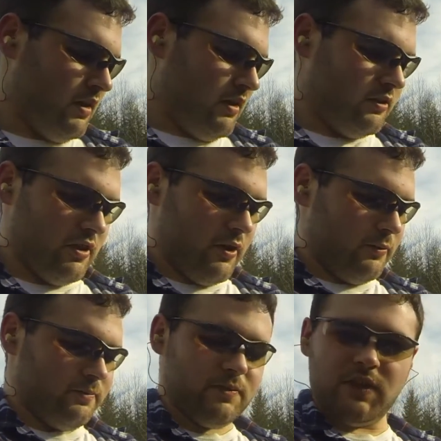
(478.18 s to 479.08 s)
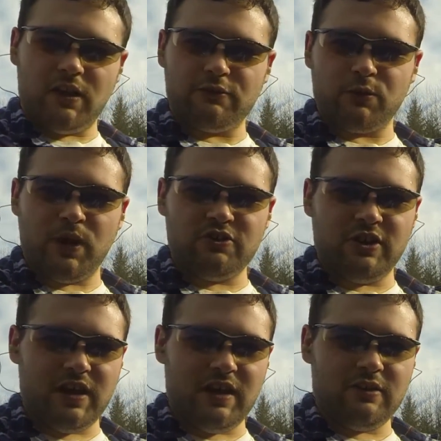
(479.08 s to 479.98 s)
So, thanks for watching,
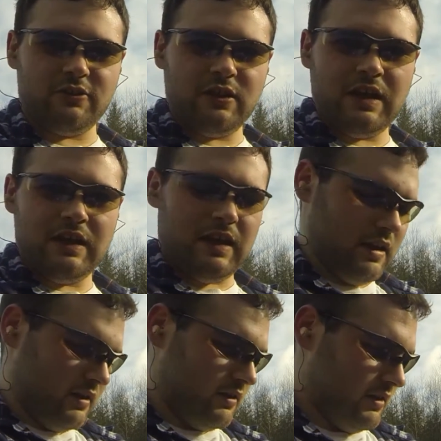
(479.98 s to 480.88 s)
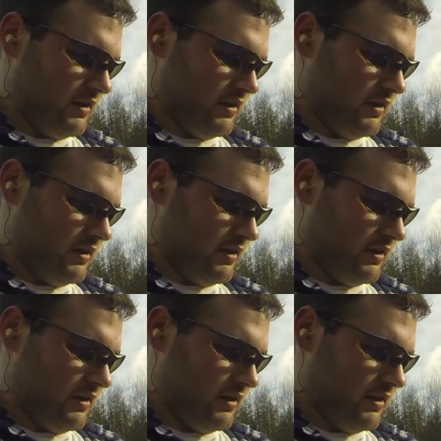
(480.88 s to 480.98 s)
guys, and